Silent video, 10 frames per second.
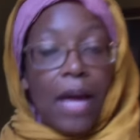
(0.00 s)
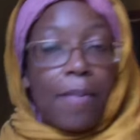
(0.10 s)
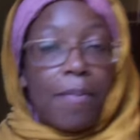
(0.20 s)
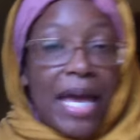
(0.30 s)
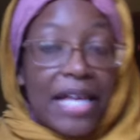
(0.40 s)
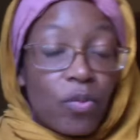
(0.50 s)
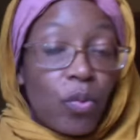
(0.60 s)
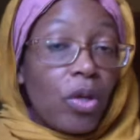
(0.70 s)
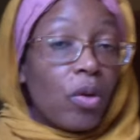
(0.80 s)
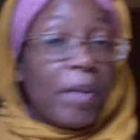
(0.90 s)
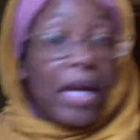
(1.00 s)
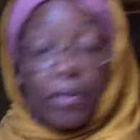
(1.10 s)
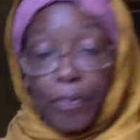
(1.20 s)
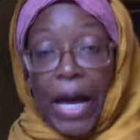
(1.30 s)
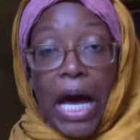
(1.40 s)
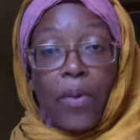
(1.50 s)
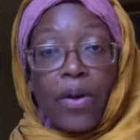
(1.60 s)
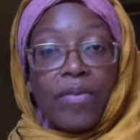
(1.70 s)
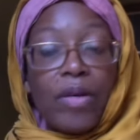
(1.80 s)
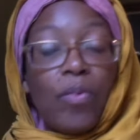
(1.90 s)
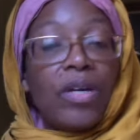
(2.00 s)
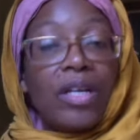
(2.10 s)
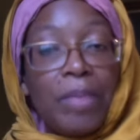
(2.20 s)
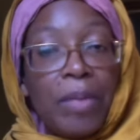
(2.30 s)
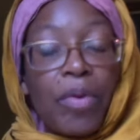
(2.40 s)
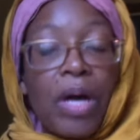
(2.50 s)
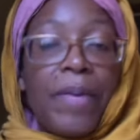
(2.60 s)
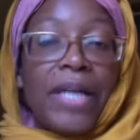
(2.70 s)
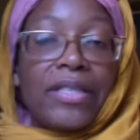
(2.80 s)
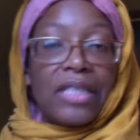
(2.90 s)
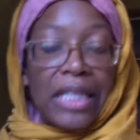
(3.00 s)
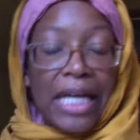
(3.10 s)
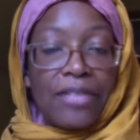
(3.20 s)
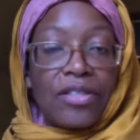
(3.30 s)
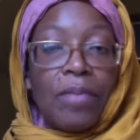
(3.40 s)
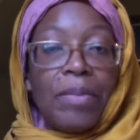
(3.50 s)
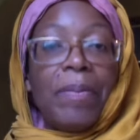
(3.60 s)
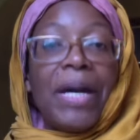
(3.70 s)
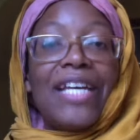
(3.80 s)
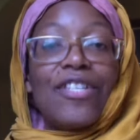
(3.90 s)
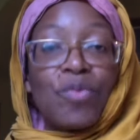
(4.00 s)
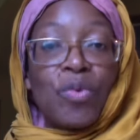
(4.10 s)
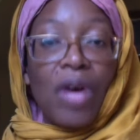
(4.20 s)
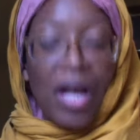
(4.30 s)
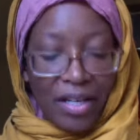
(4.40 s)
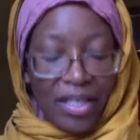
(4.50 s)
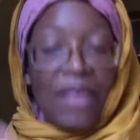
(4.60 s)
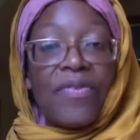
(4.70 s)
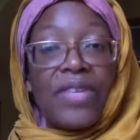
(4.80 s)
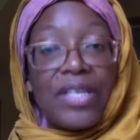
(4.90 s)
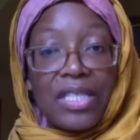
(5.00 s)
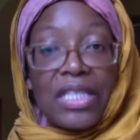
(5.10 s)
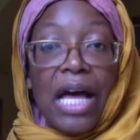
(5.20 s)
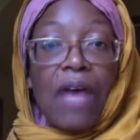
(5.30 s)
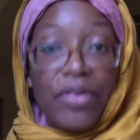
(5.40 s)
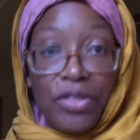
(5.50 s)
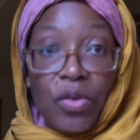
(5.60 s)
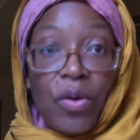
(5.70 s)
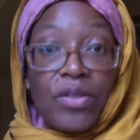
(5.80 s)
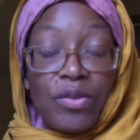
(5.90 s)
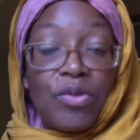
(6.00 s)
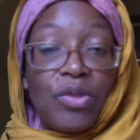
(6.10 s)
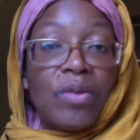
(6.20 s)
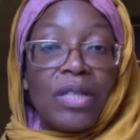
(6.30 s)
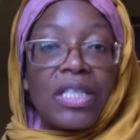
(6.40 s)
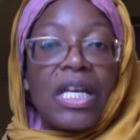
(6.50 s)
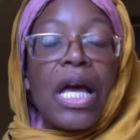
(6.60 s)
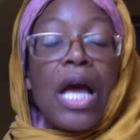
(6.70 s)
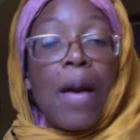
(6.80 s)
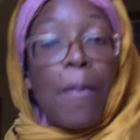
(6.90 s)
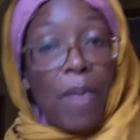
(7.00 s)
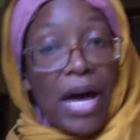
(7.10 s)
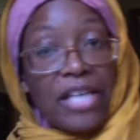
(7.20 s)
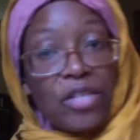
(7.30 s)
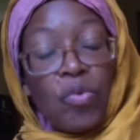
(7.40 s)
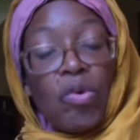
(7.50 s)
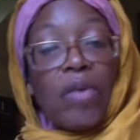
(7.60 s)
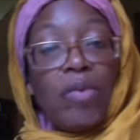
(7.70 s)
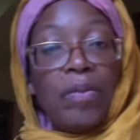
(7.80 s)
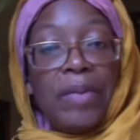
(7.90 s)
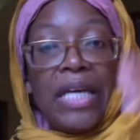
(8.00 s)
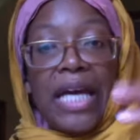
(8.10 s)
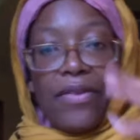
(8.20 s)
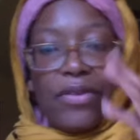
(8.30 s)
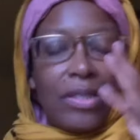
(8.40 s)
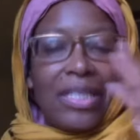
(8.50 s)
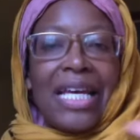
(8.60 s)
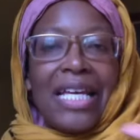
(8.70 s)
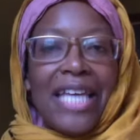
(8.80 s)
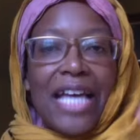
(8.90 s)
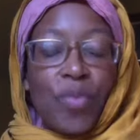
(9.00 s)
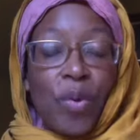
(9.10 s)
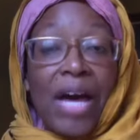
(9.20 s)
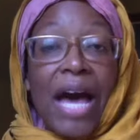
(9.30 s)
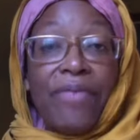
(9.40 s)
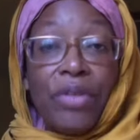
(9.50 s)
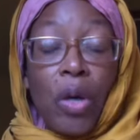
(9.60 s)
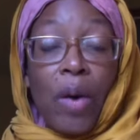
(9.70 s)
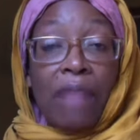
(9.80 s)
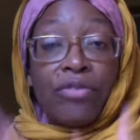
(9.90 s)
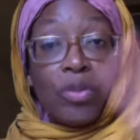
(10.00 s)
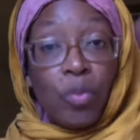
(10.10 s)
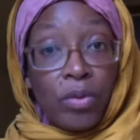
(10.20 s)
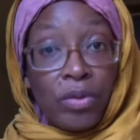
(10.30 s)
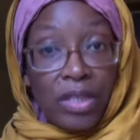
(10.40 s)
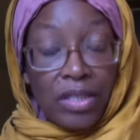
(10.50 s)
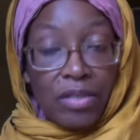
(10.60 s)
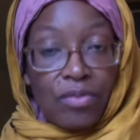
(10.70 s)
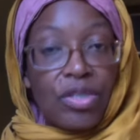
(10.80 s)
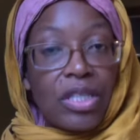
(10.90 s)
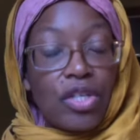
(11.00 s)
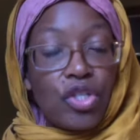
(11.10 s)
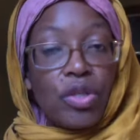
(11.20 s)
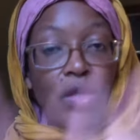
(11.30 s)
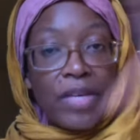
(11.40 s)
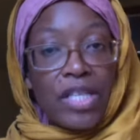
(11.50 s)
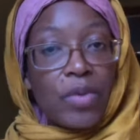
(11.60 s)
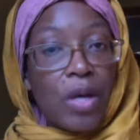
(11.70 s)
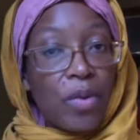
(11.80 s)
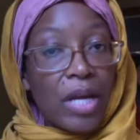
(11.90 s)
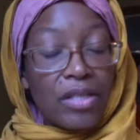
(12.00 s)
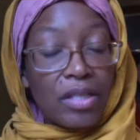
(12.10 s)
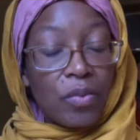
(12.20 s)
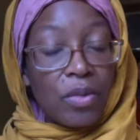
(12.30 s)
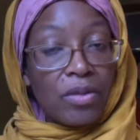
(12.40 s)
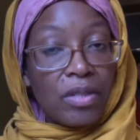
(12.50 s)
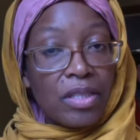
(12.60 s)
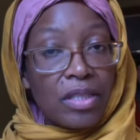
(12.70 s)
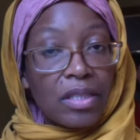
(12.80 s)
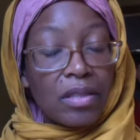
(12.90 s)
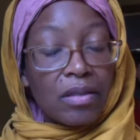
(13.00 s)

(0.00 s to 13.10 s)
man's will, or man's power that we're going to be brought back land. It's going to be by his ruach, and this is how he's going to do it. By his ruach, we will be gathered. Yes, we'll have to go out into the wilderness, just like the children of Israel went out into the wilderness